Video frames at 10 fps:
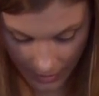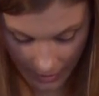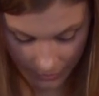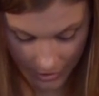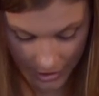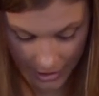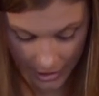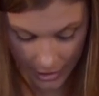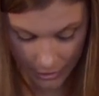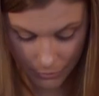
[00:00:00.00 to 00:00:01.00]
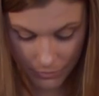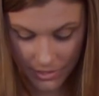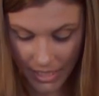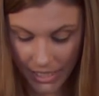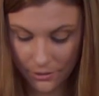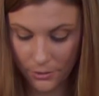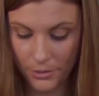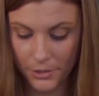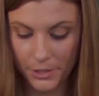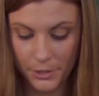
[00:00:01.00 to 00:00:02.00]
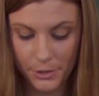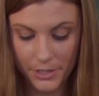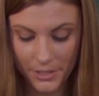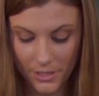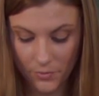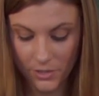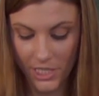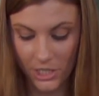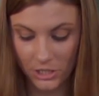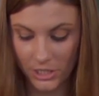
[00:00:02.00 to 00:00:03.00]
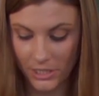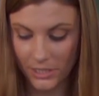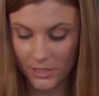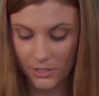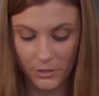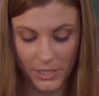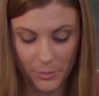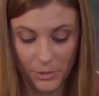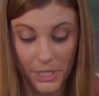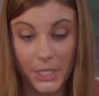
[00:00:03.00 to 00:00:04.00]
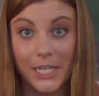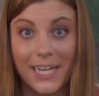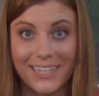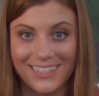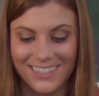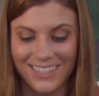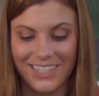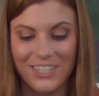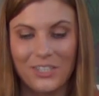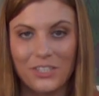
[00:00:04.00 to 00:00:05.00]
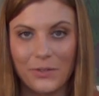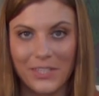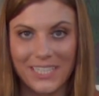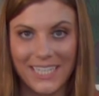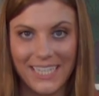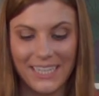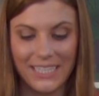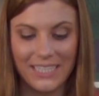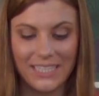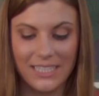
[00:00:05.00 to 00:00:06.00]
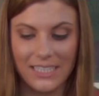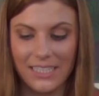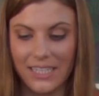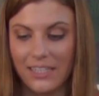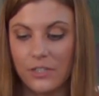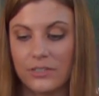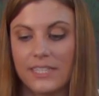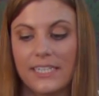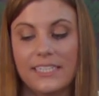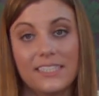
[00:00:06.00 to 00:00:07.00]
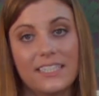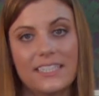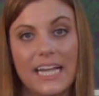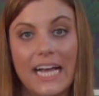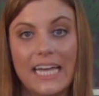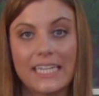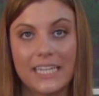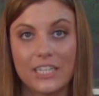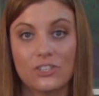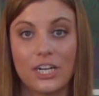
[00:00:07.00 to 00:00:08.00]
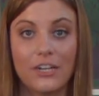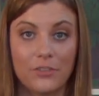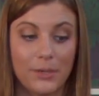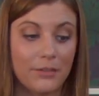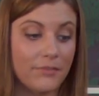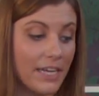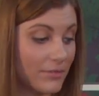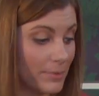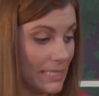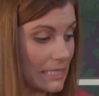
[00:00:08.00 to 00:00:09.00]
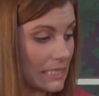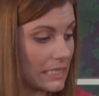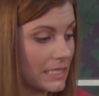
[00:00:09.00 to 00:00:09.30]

After your second or third invitation, you'll get pretty good at it. So it looks like this, and then you'll set it to the side and let it dry for about five minutes.